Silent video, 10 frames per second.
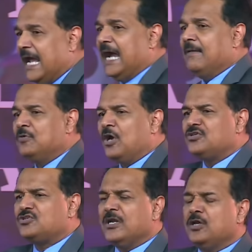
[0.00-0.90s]
I'm
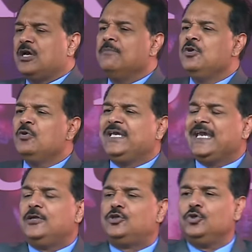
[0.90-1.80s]
not trying to
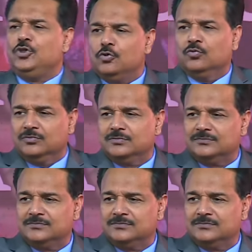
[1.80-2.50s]
communicate to you.